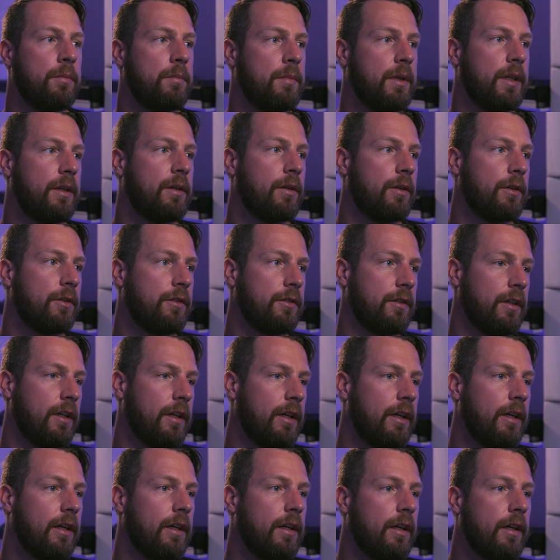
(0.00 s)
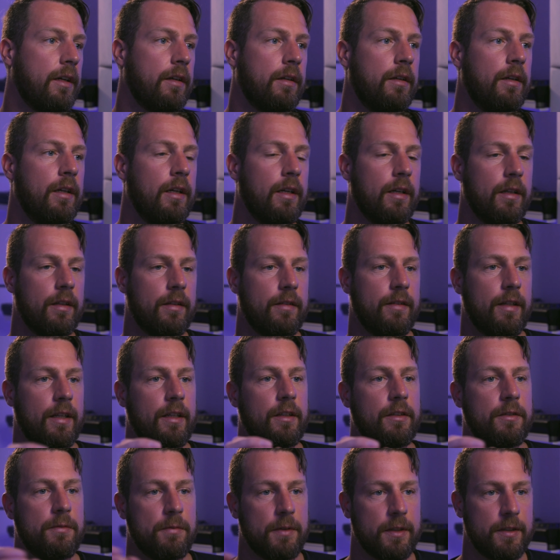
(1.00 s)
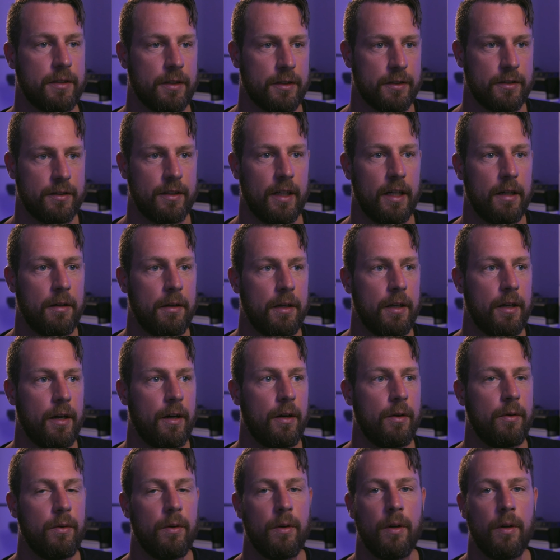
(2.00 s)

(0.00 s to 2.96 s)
because things which are stereo,